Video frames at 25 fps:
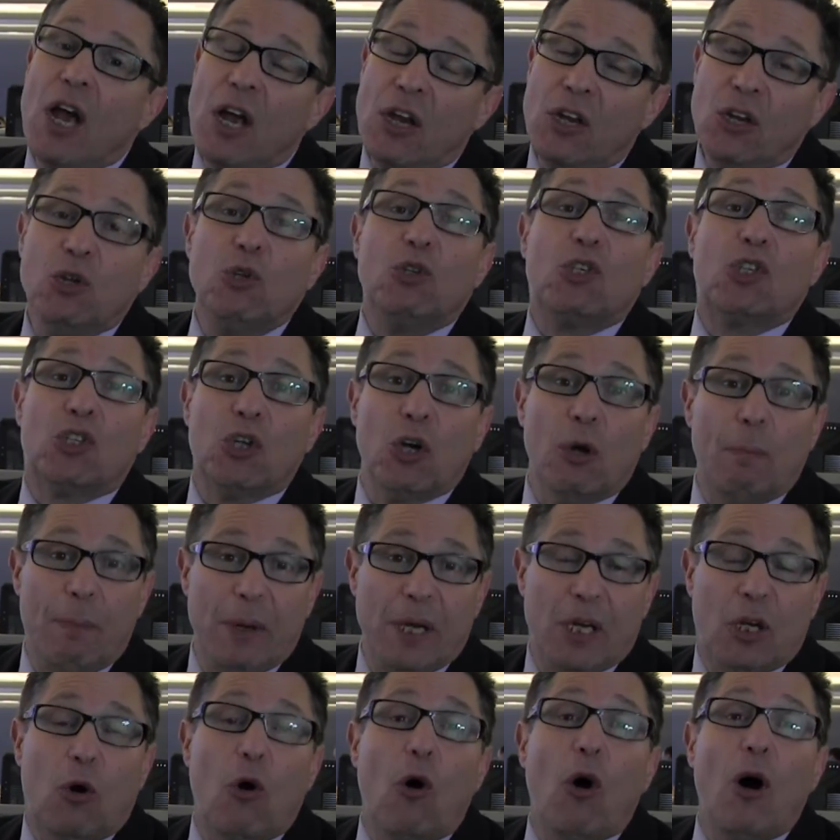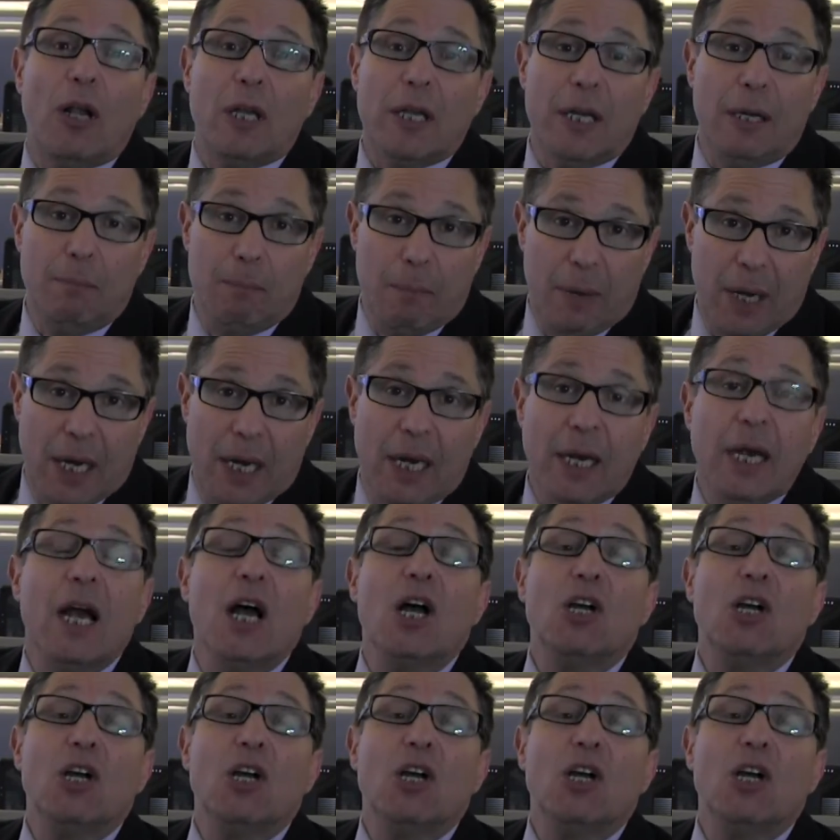You should be calling me,